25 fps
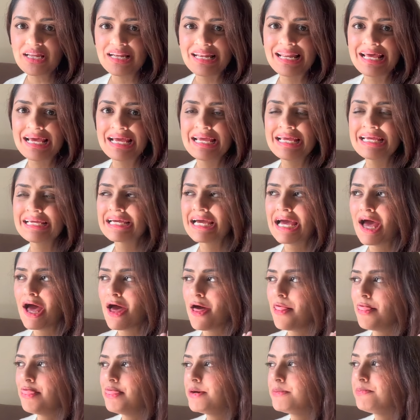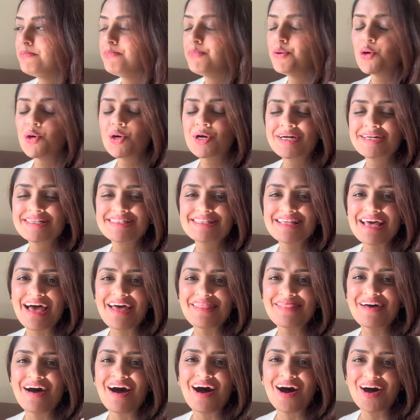Like the books and
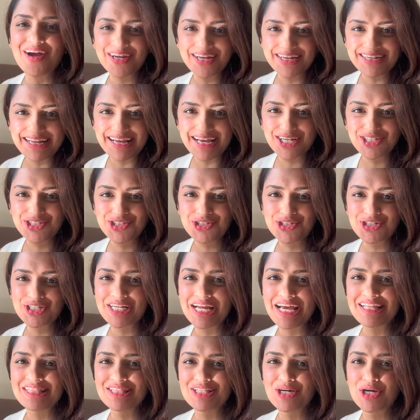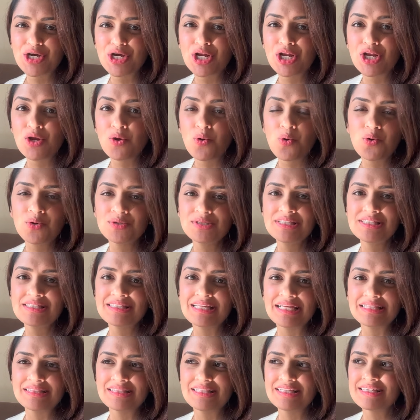the architecture and the clothes
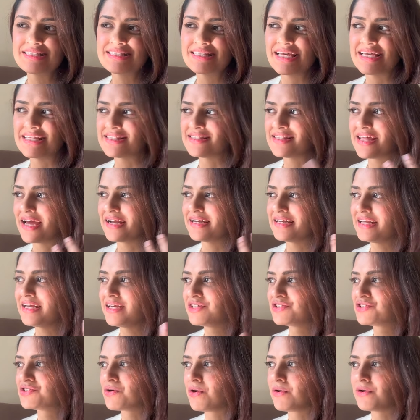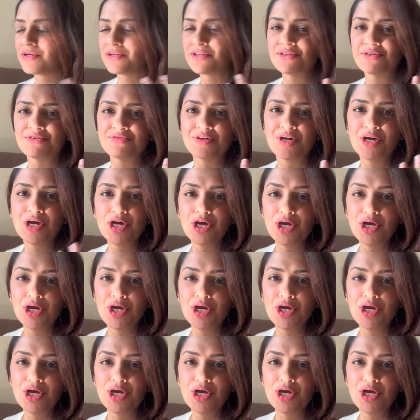that this aesthetic sort of